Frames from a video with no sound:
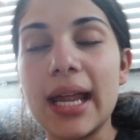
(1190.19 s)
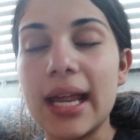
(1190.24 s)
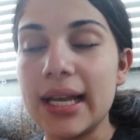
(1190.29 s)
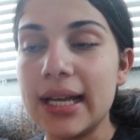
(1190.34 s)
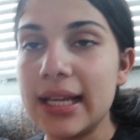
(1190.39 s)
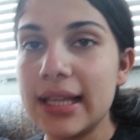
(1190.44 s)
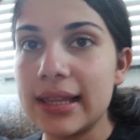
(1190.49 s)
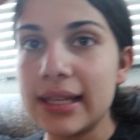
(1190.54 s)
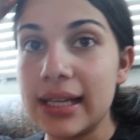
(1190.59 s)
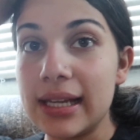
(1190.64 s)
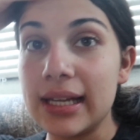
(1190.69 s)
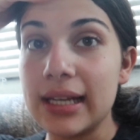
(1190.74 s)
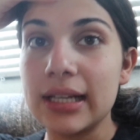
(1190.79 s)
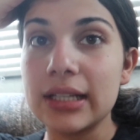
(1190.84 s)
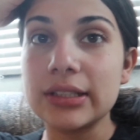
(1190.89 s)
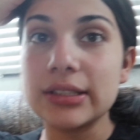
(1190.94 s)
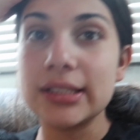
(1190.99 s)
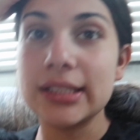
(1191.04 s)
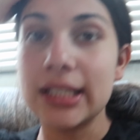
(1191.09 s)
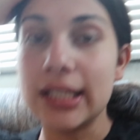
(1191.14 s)

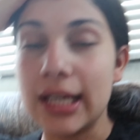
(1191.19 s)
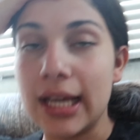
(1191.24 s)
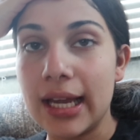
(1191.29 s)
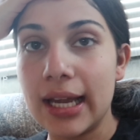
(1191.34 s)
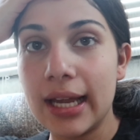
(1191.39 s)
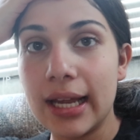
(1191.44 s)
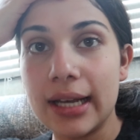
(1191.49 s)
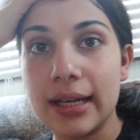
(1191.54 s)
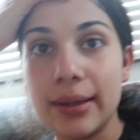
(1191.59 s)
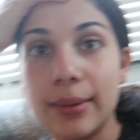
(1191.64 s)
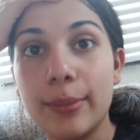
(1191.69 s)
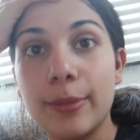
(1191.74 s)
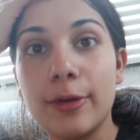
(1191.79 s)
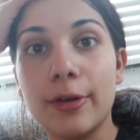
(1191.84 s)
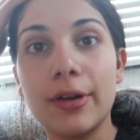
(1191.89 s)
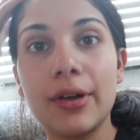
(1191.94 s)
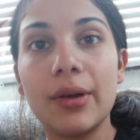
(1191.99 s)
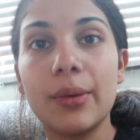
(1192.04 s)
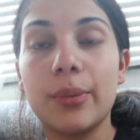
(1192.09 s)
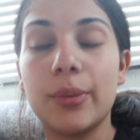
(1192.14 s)
anything today
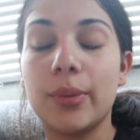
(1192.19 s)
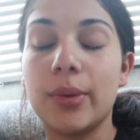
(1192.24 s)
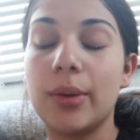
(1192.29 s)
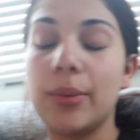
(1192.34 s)
anymore.